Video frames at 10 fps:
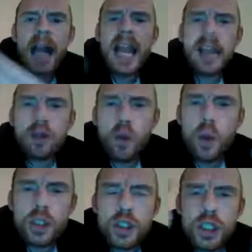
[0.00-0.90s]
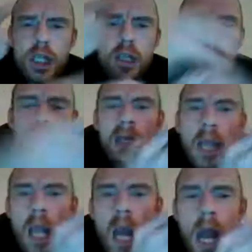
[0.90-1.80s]
Let those
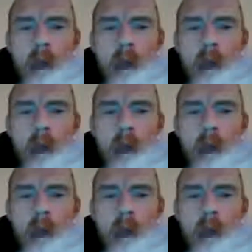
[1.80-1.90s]
children